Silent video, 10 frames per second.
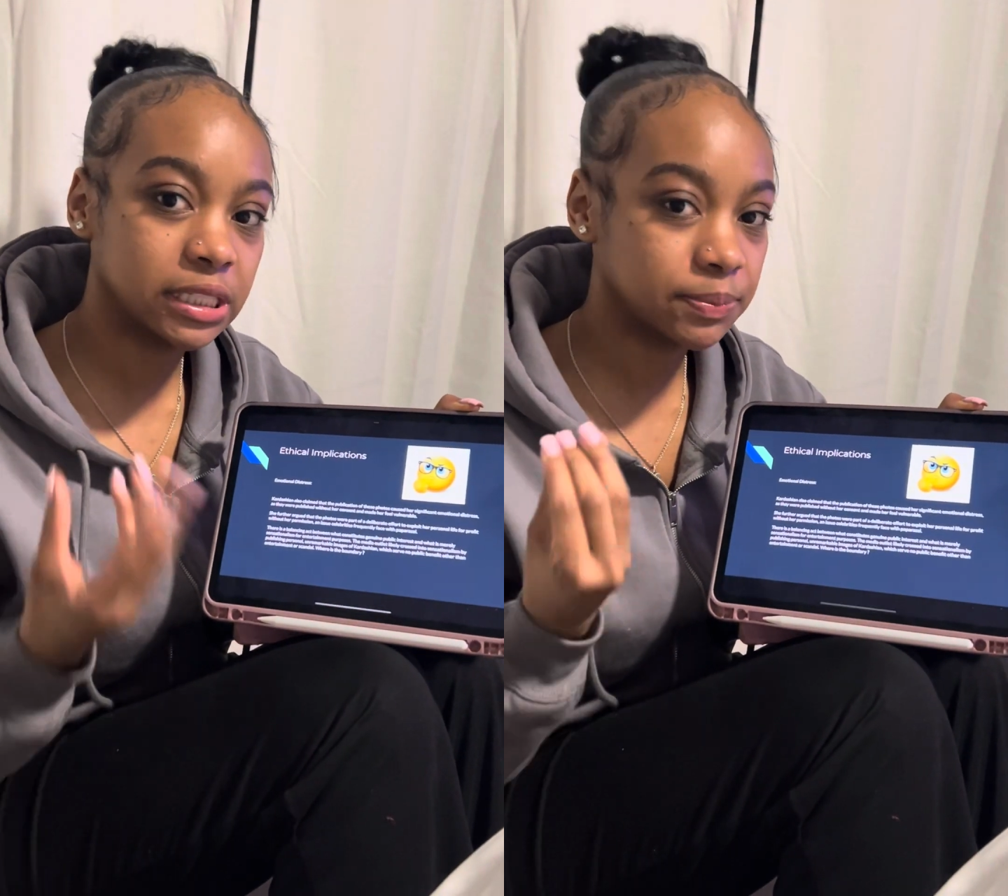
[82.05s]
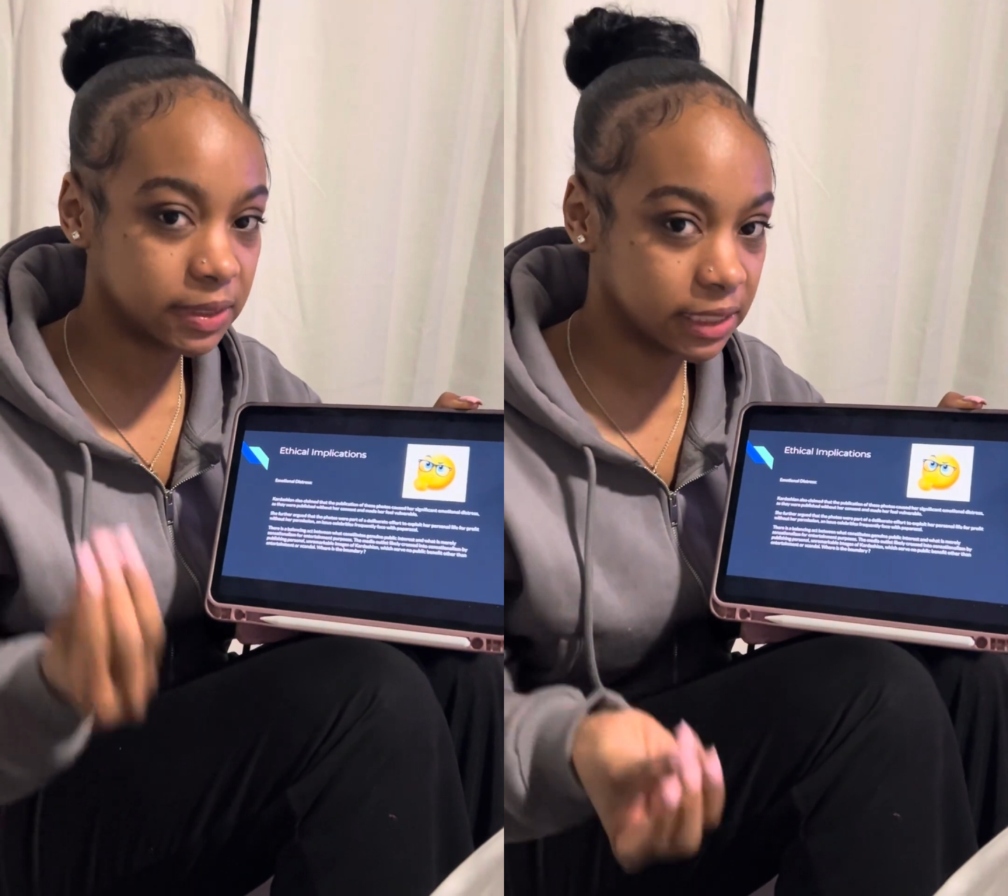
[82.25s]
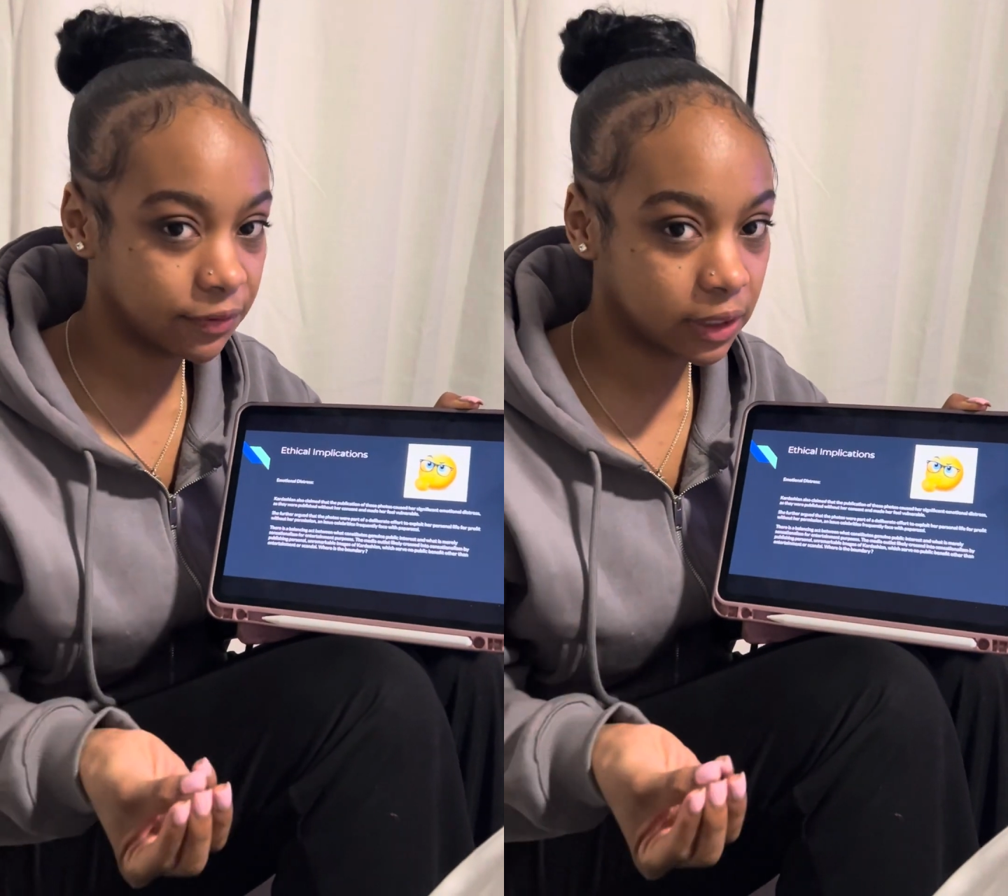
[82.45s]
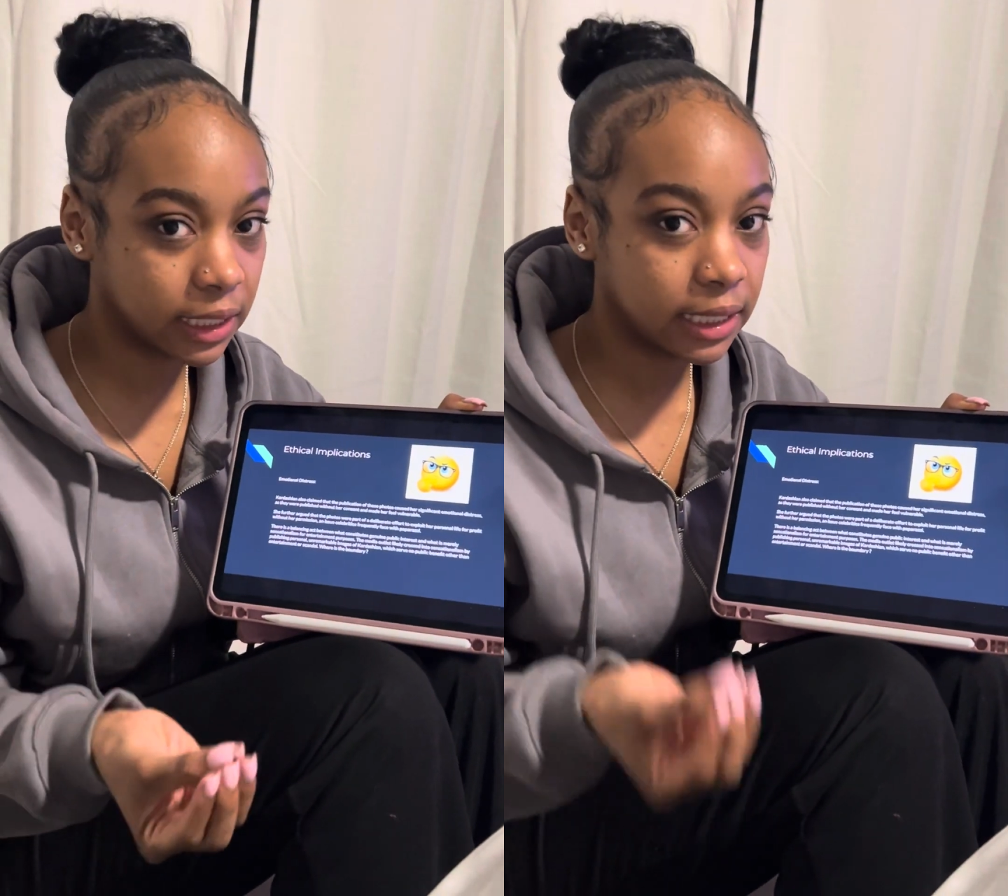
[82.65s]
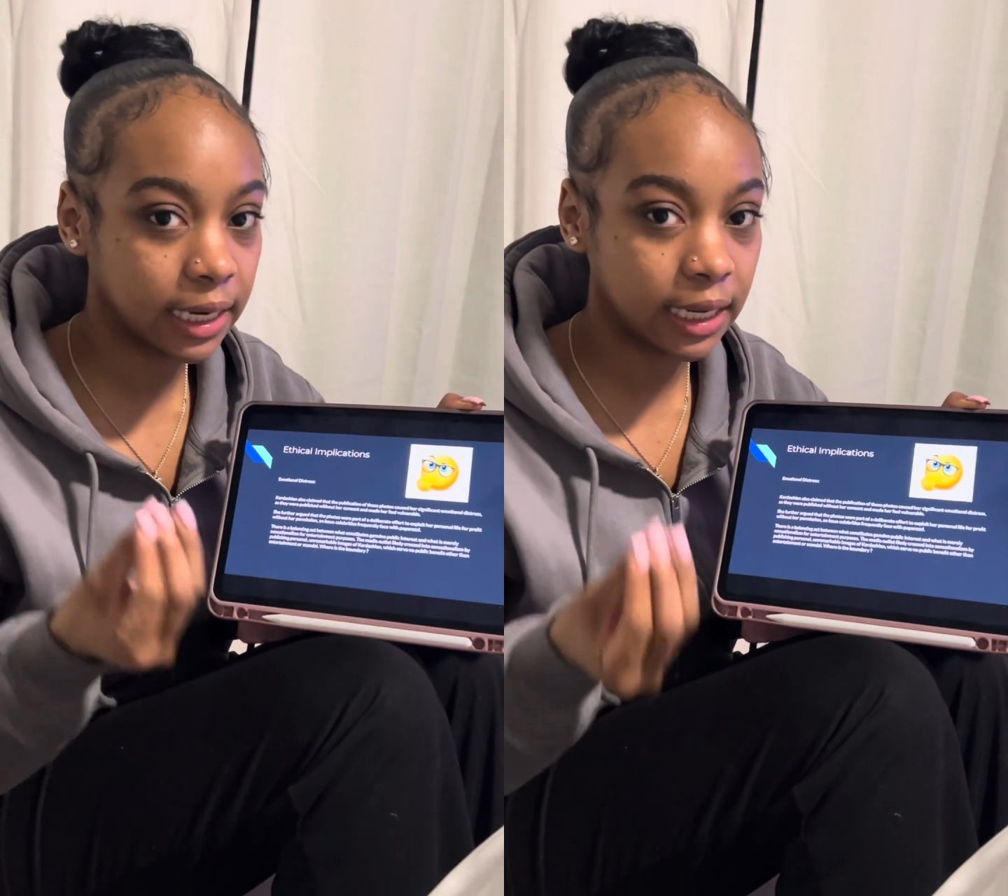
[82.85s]
specifically
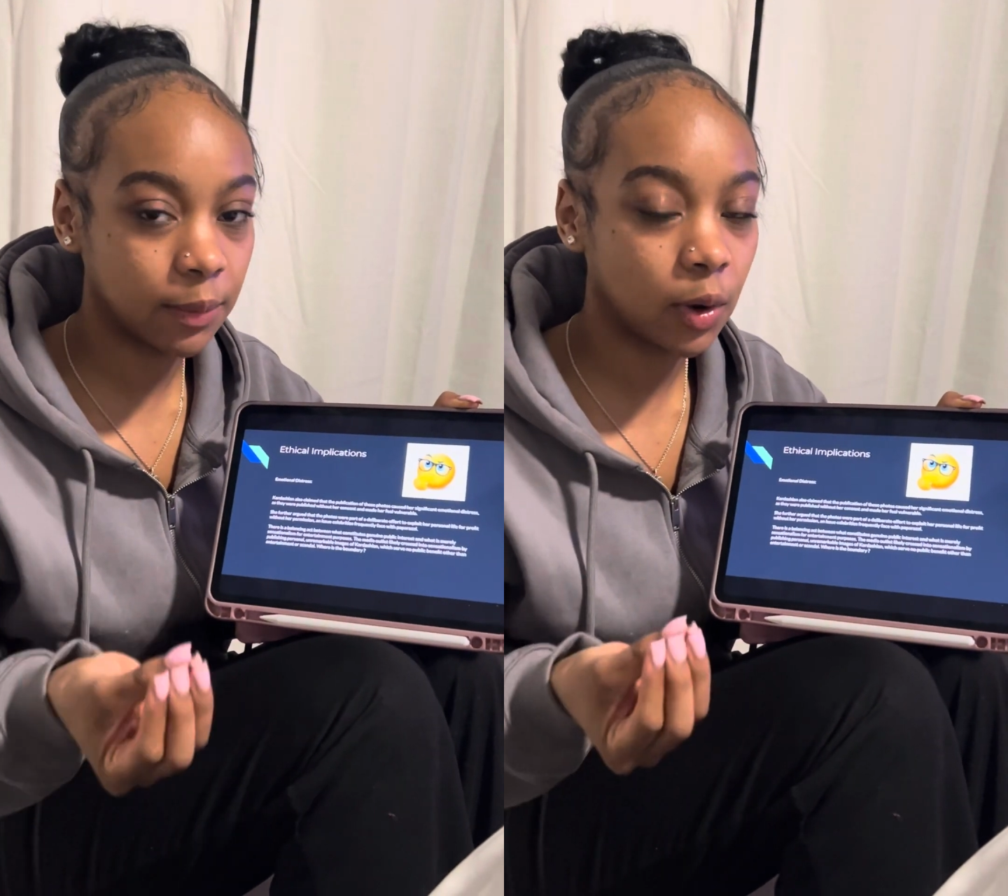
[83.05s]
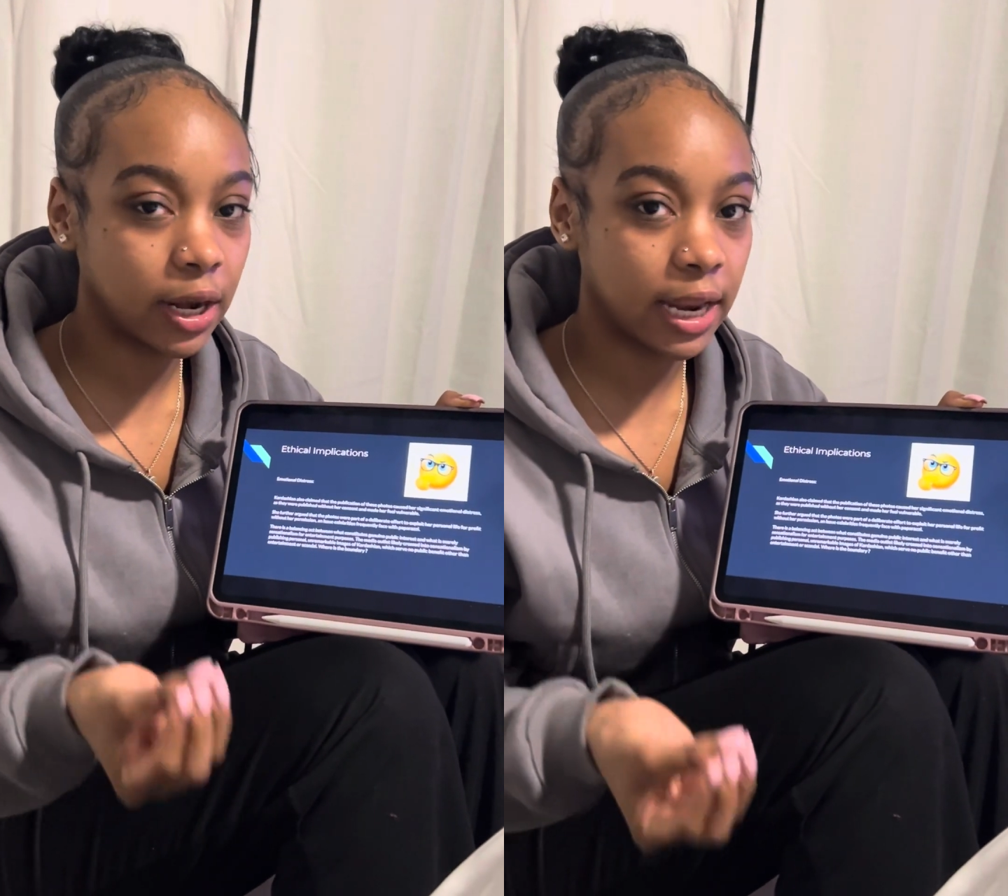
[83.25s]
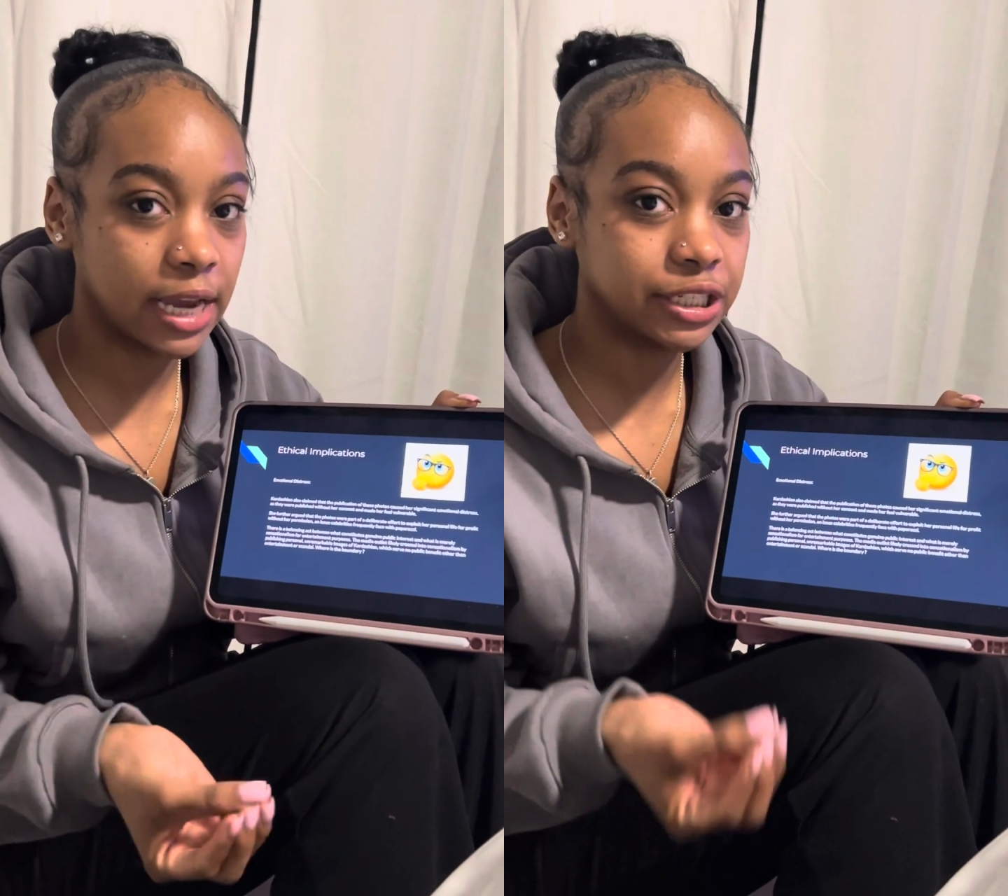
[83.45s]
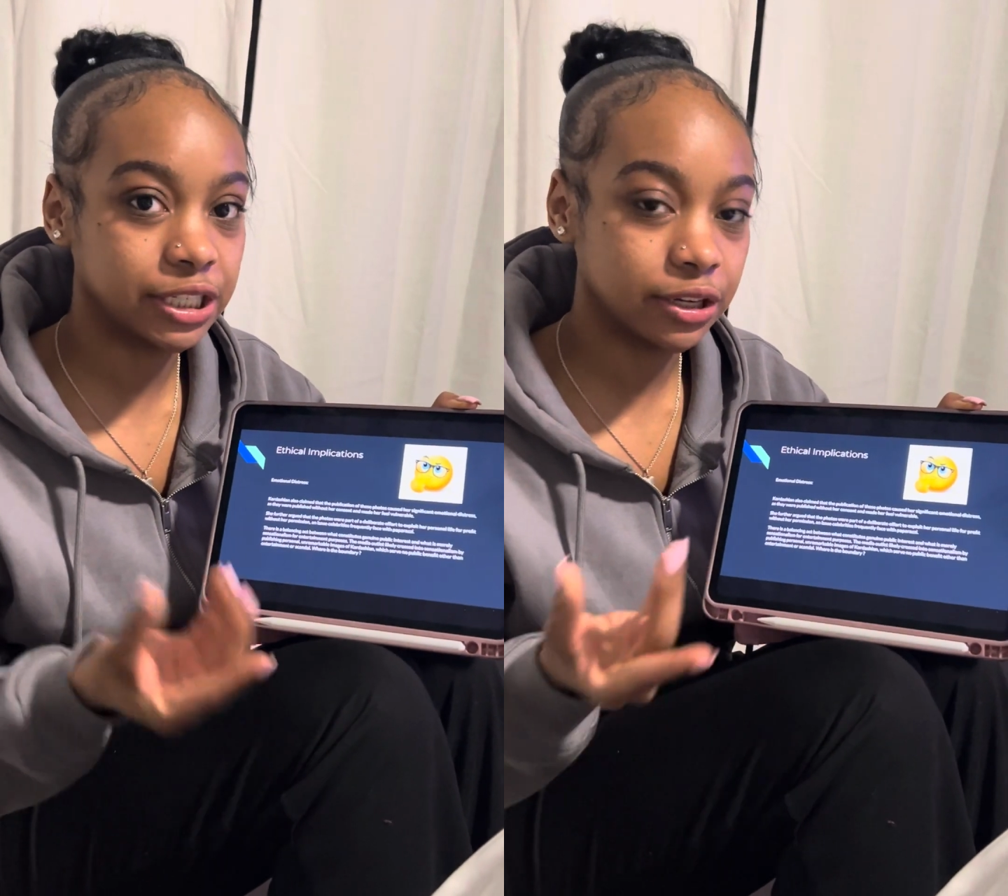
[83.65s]
did Kim Kardashian